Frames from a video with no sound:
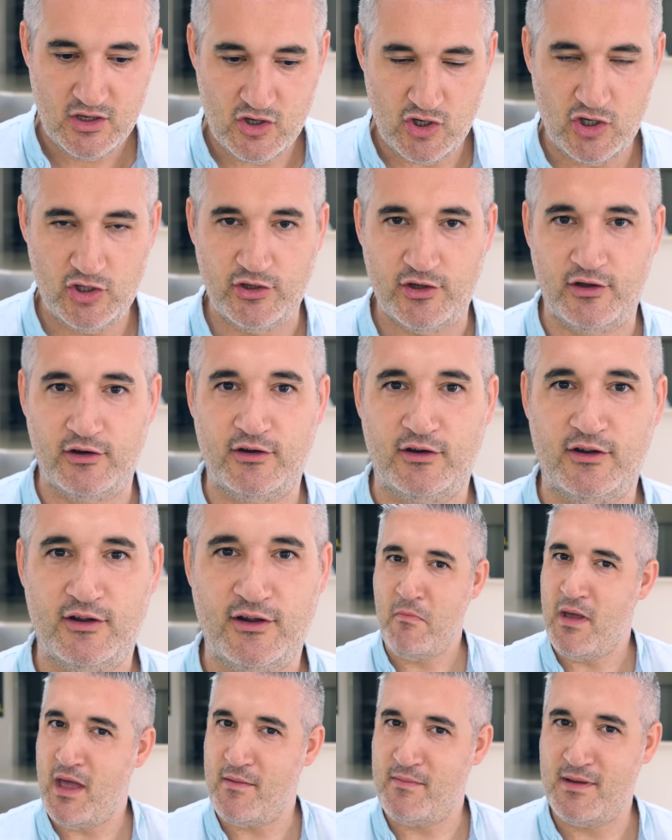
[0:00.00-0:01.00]

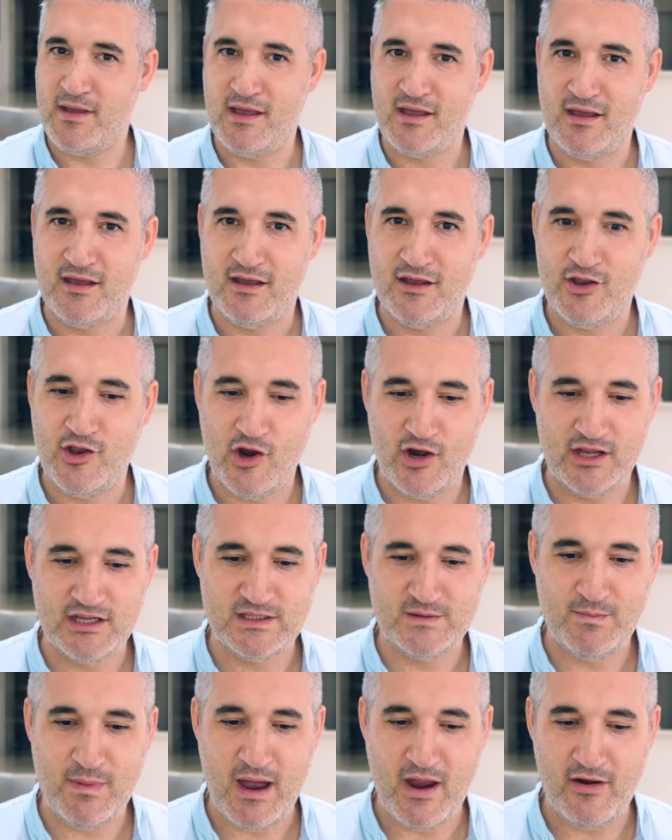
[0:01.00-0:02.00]
Gordon, maybe you're
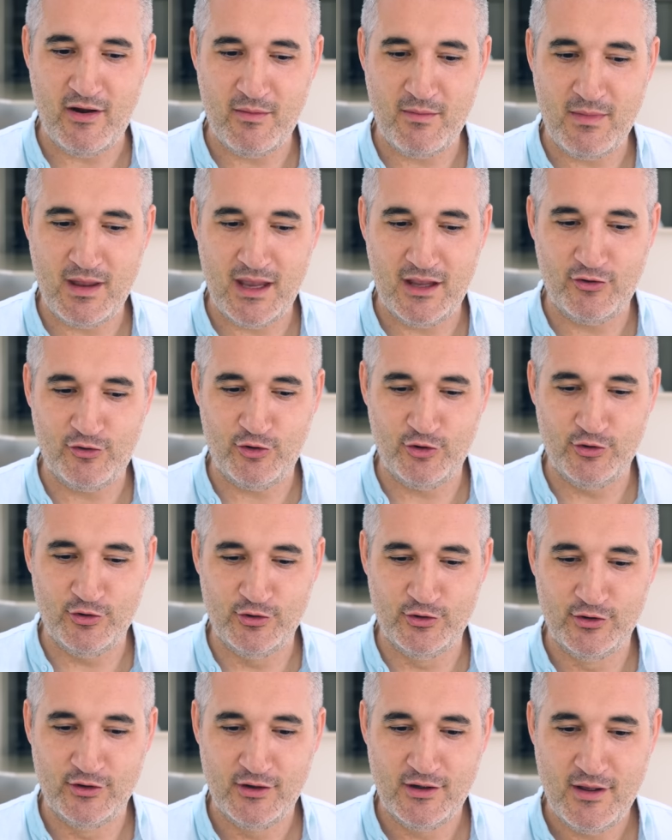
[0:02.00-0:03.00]
inspiring me
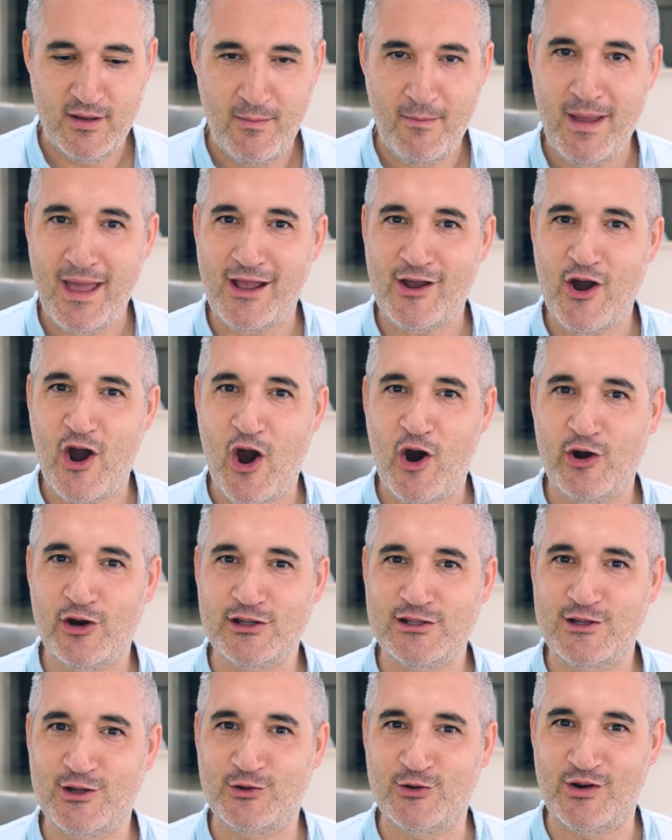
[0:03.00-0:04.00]
to make
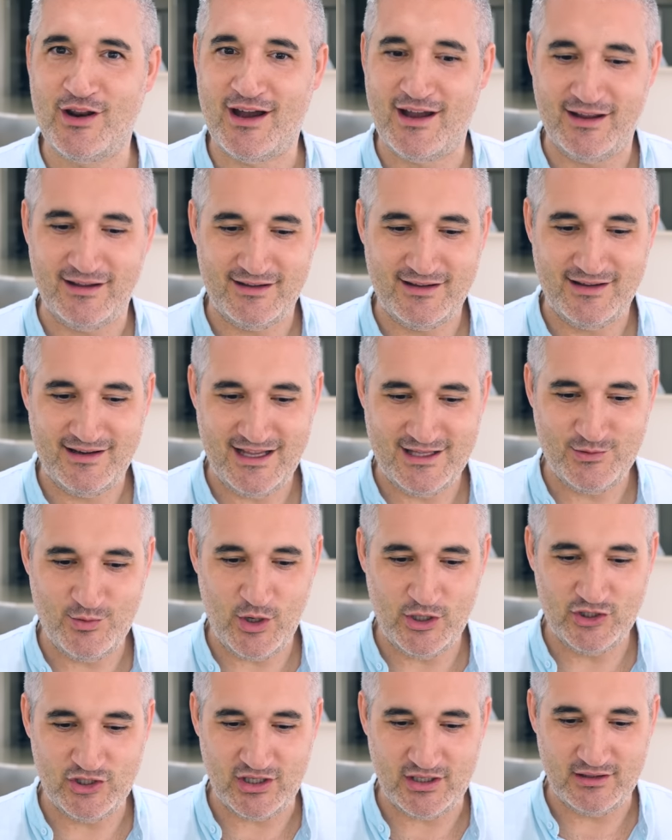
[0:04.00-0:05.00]
orzo tonight. Let's watch